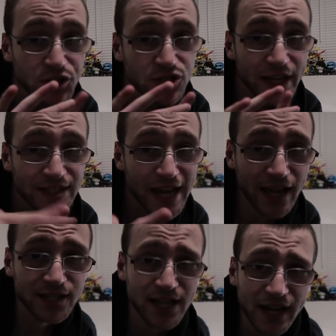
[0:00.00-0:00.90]
we just like
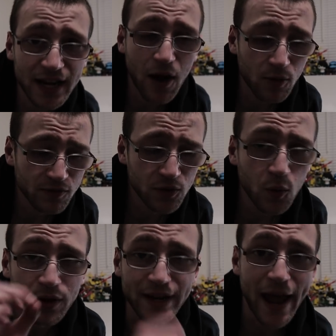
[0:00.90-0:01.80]
take a second out of
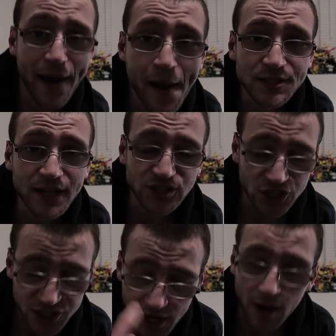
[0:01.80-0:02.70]
your day to like
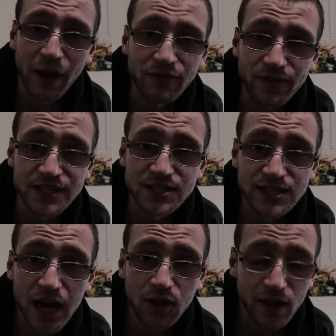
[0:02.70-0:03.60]
just stare at my face
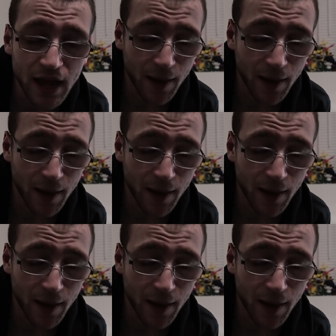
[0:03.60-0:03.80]
and tell